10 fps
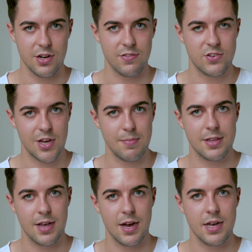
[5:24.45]
of
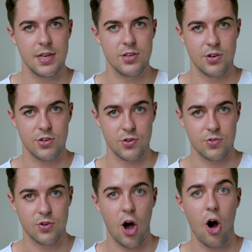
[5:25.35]
samatha is also
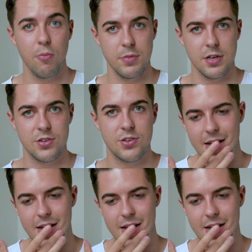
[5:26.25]
calmness.